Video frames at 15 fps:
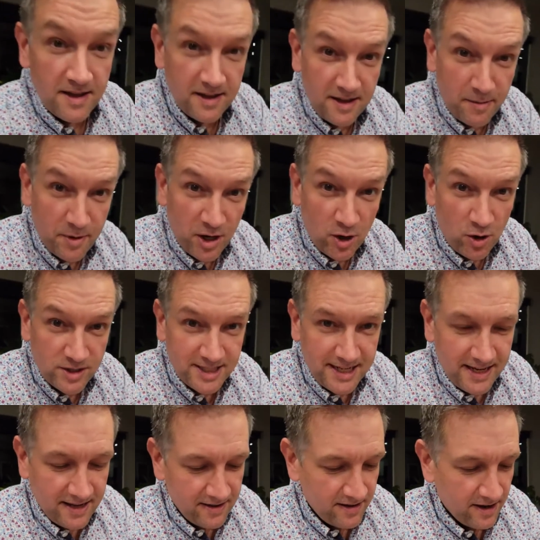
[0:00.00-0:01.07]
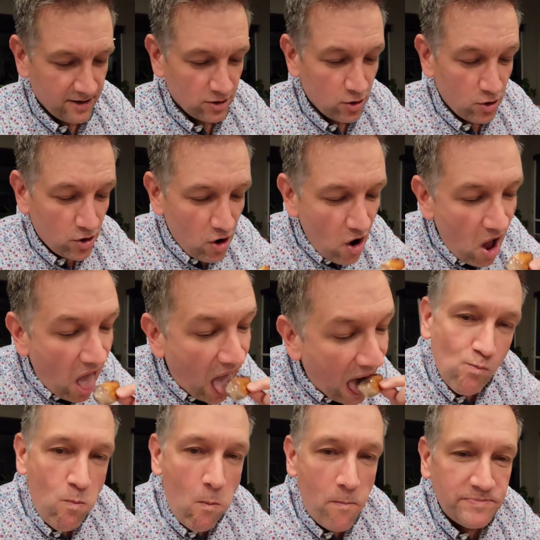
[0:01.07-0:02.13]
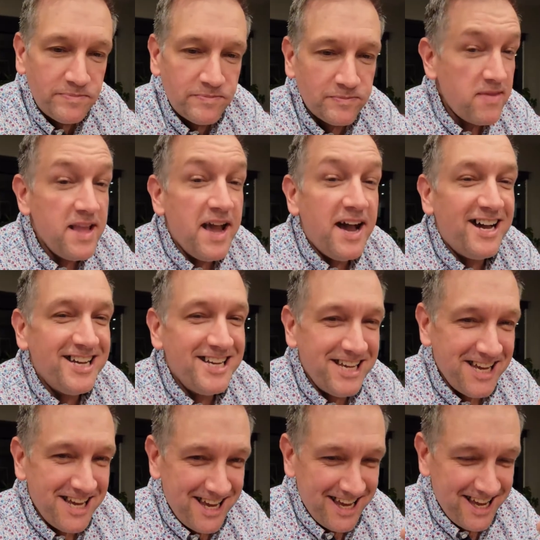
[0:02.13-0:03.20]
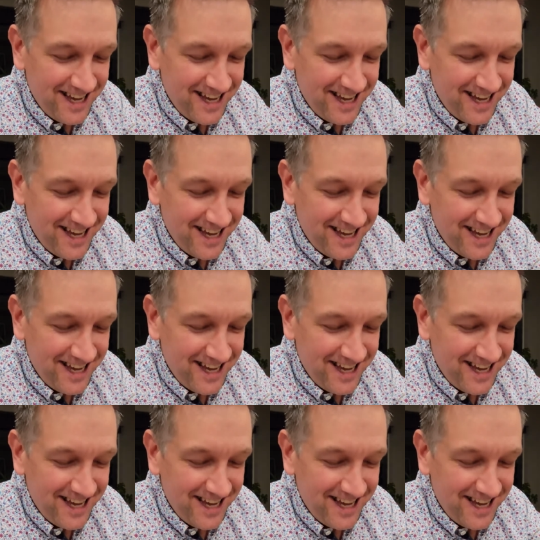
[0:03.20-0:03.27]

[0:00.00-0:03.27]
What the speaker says: Koose and cocoa. Ah yeah.